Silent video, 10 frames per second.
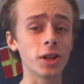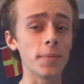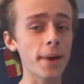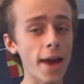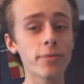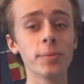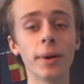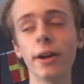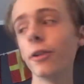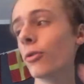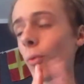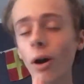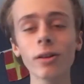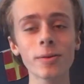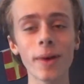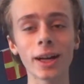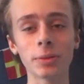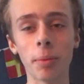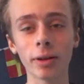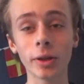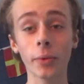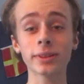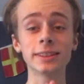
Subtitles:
What's up, everybody? Welcome back to Pug Network.